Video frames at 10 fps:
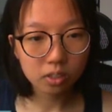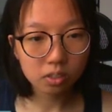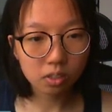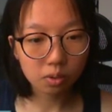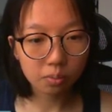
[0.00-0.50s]

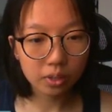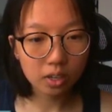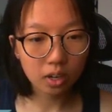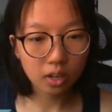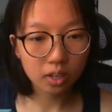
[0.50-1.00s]
So we
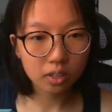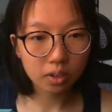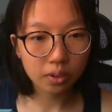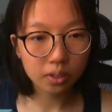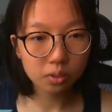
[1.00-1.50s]
are
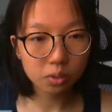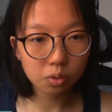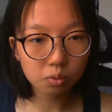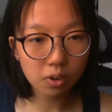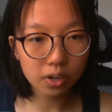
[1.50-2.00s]
going
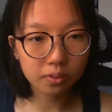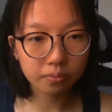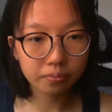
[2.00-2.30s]
to run.